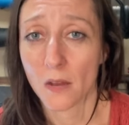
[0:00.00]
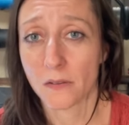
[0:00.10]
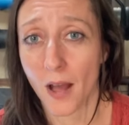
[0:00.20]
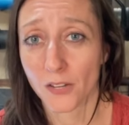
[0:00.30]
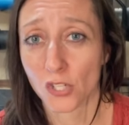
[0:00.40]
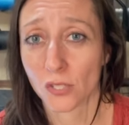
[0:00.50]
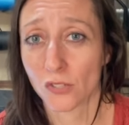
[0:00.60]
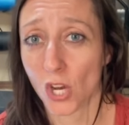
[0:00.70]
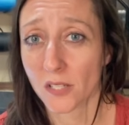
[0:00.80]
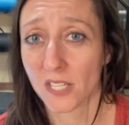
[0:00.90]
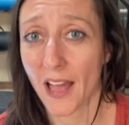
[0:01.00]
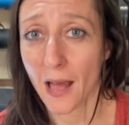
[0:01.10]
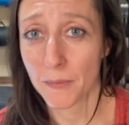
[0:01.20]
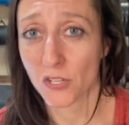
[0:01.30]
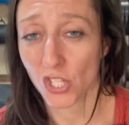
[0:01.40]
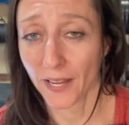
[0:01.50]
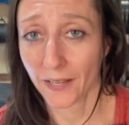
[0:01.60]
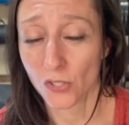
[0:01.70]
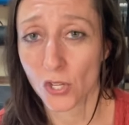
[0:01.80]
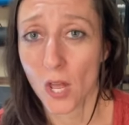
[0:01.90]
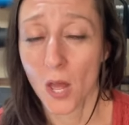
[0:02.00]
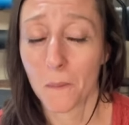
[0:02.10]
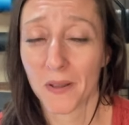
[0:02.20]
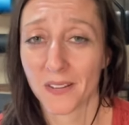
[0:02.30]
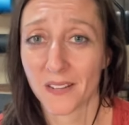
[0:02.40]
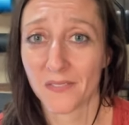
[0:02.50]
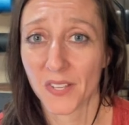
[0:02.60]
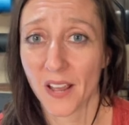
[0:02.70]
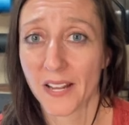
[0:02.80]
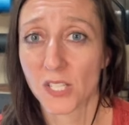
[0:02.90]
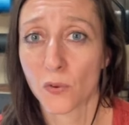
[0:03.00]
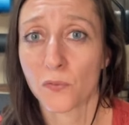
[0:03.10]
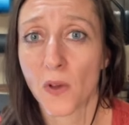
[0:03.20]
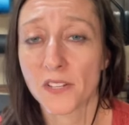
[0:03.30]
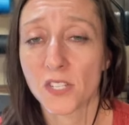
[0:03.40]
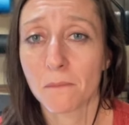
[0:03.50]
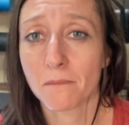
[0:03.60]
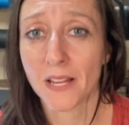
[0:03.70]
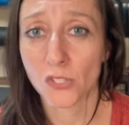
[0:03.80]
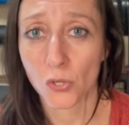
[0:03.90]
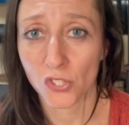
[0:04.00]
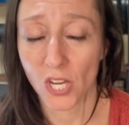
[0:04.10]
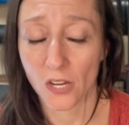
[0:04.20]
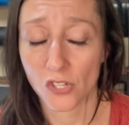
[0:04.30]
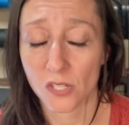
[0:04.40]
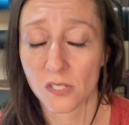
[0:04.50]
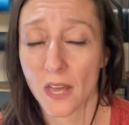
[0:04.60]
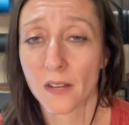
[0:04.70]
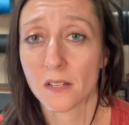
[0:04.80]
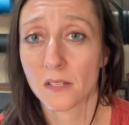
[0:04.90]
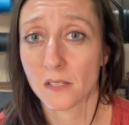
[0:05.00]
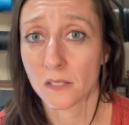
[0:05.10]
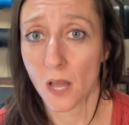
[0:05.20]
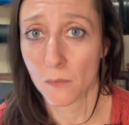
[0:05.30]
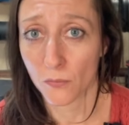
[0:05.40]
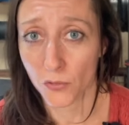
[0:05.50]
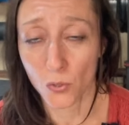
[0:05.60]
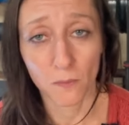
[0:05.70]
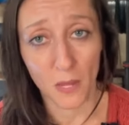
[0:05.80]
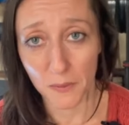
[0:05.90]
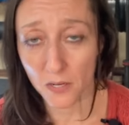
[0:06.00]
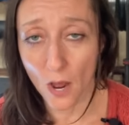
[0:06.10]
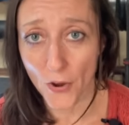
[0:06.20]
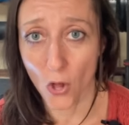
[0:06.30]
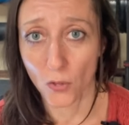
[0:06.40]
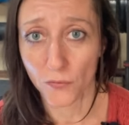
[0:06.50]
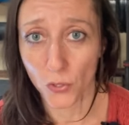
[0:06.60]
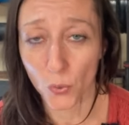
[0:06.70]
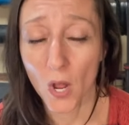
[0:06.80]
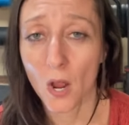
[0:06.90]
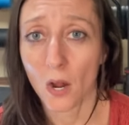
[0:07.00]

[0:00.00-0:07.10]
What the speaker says: Not just habit change, but in the kinds of fundamental changes that some of you, maybe not all of you,